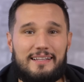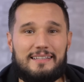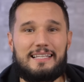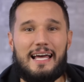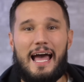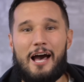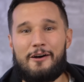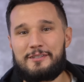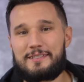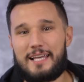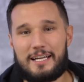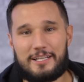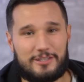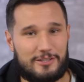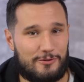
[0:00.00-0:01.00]
that the
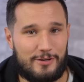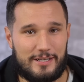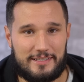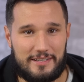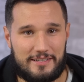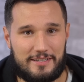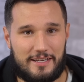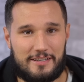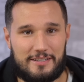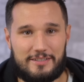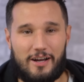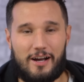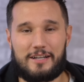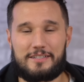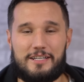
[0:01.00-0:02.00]
outside noises
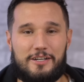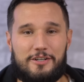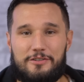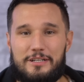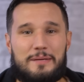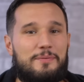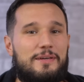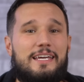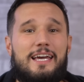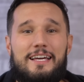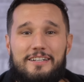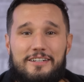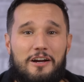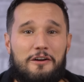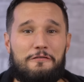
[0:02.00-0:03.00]
start creeping
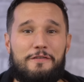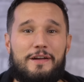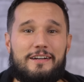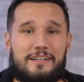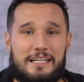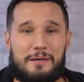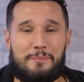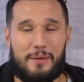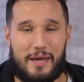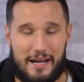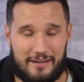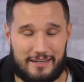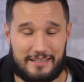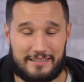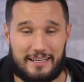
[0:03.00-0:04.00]
in and are very
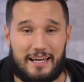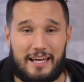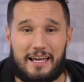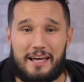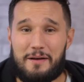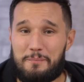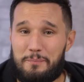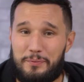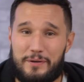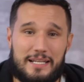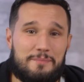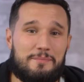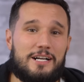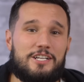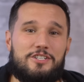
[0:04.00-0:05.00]
apparent.
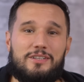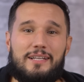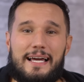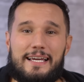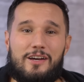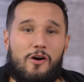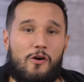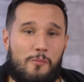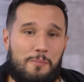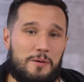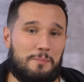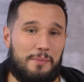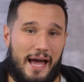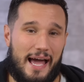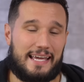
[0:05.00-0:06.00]
Pretty much like
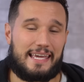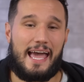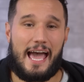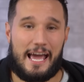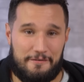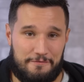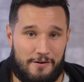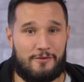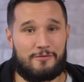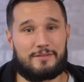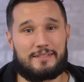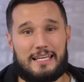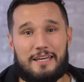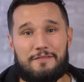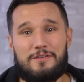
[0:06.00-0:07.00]
open back
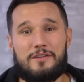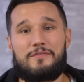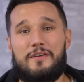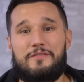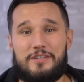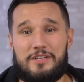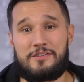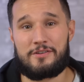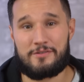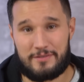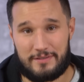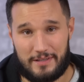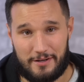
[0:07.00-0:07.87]
headphones if you've ever used